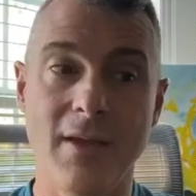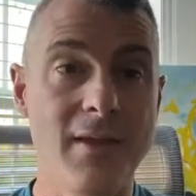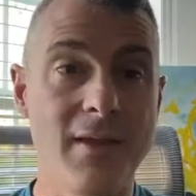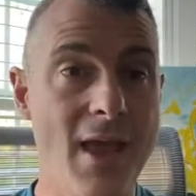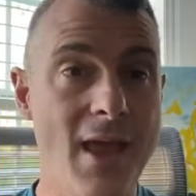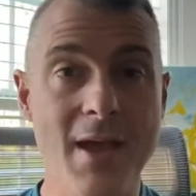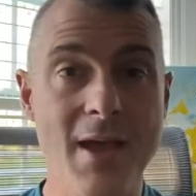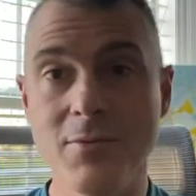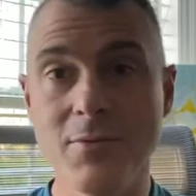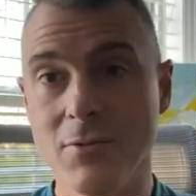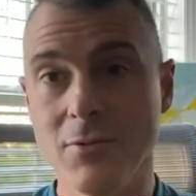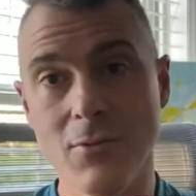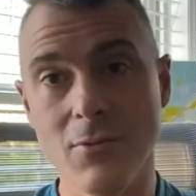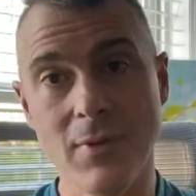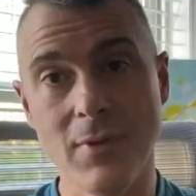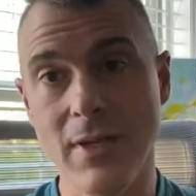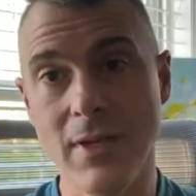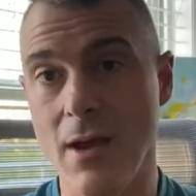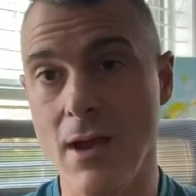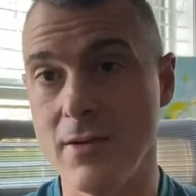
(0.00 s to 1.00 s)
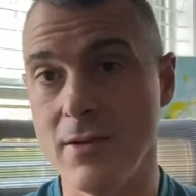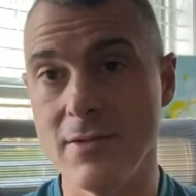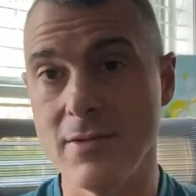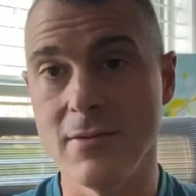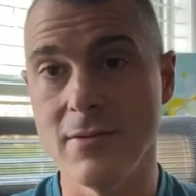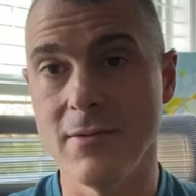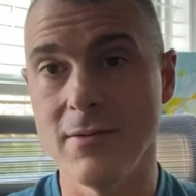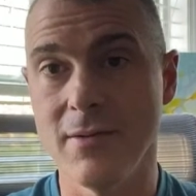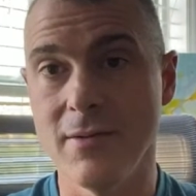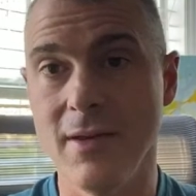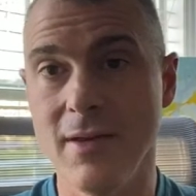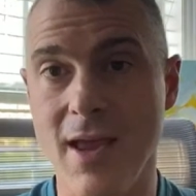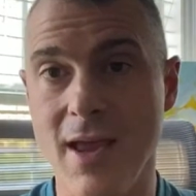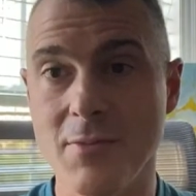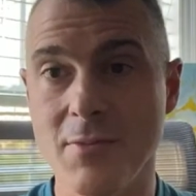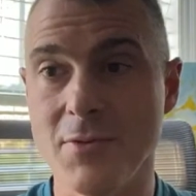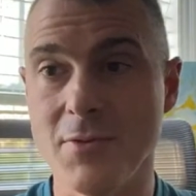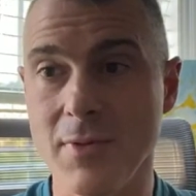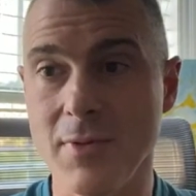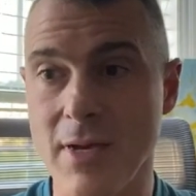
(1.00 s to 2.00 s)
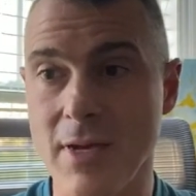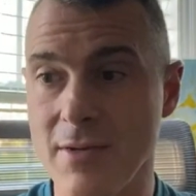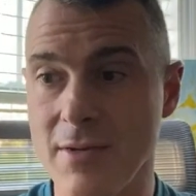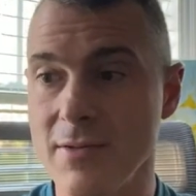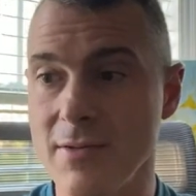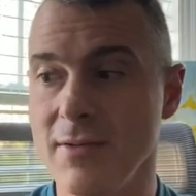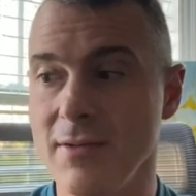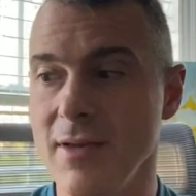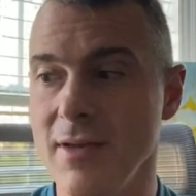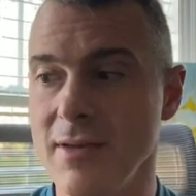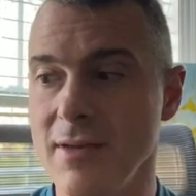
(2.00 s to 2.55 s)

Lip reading: It absolutely does. It absolutely does.